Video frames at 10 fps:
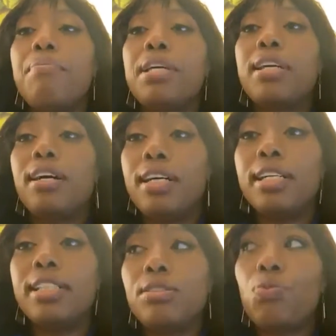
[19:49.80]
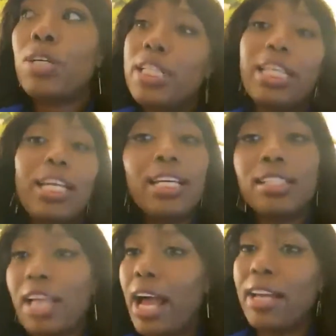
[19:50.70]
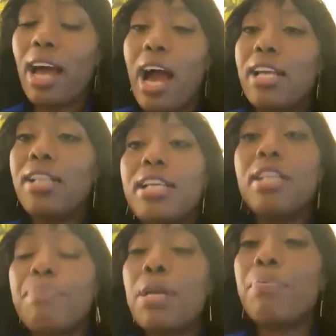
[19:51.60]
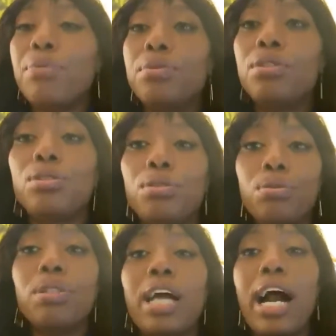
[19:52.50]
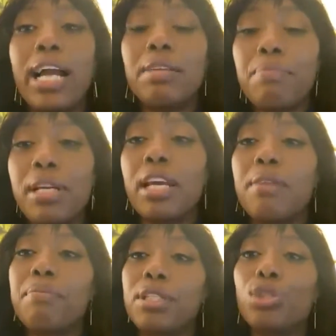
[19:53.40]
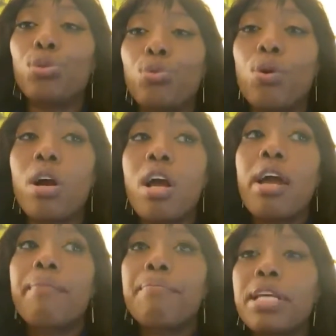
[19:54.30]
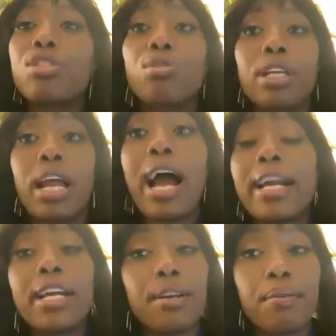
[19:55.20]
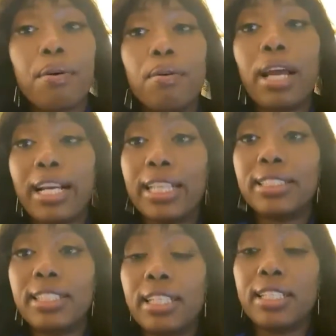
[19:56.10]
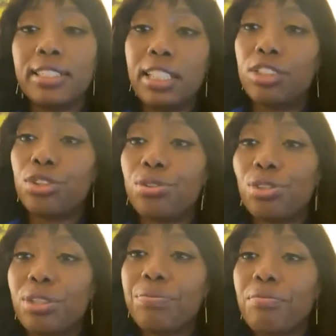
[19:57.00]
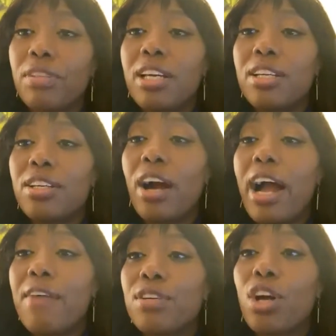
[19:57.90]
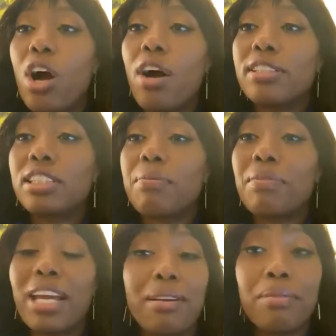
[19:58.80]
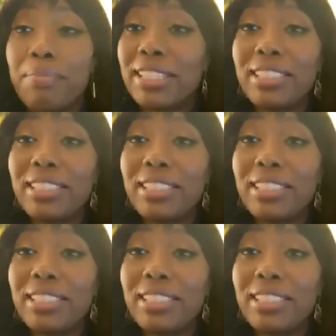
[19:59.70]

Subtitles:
because we need that. I needed people to guide me and mentor me so that I can grow like I did in this industry. Y'all have an awesome and amazing